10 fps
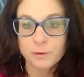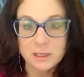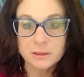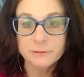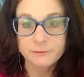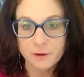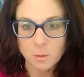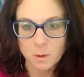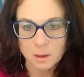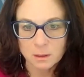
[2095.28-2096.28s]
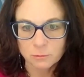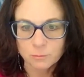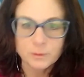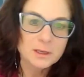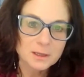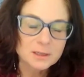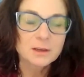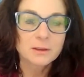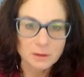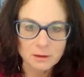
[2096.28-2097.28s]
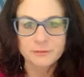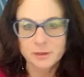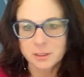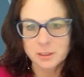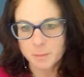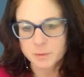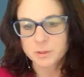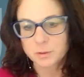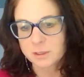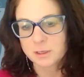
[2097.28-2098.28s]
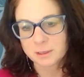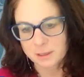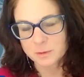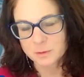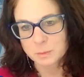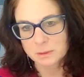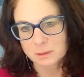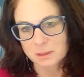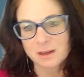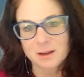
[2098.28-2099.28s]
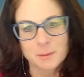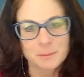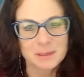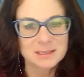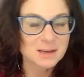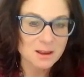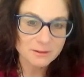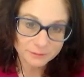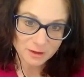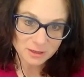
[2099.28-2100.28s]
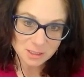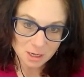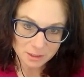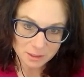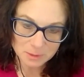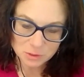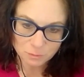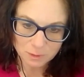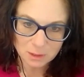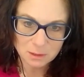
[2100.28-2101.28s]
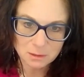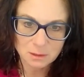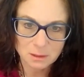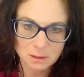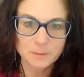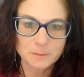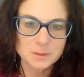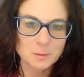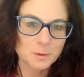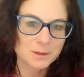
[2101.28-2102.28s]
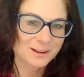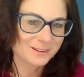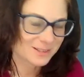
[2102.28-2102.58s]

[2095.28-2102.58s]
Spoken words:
Read the FOA. Read the funding opportunity announcement. It's not a fun document to read. Some